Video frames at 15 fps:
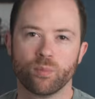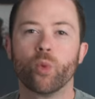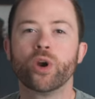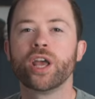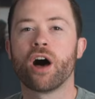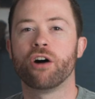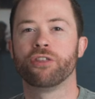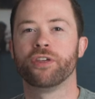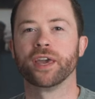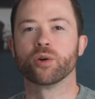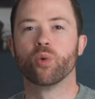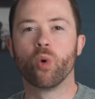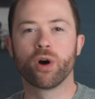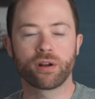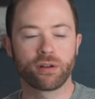What do y'all think?
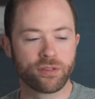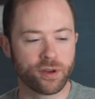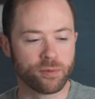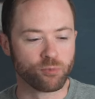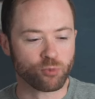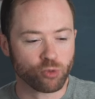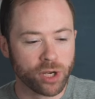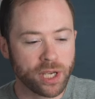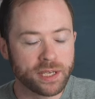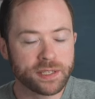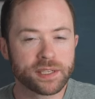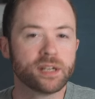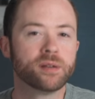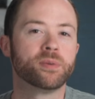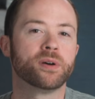What are the
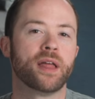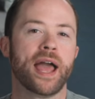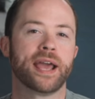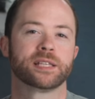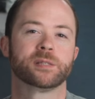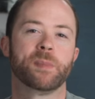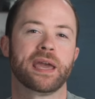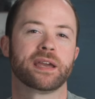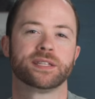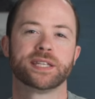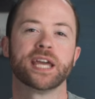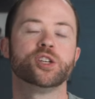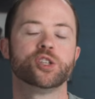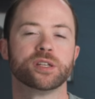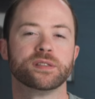reasonable
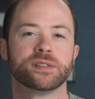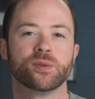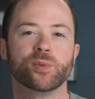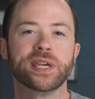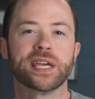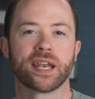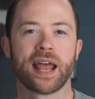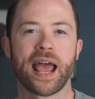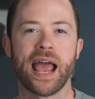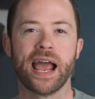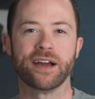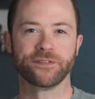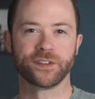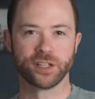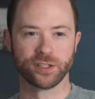expectations that we can
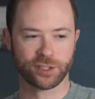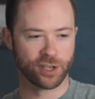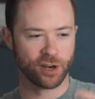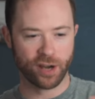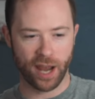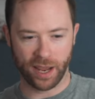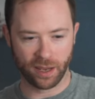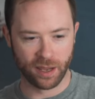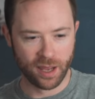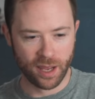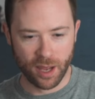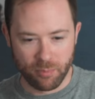have concerning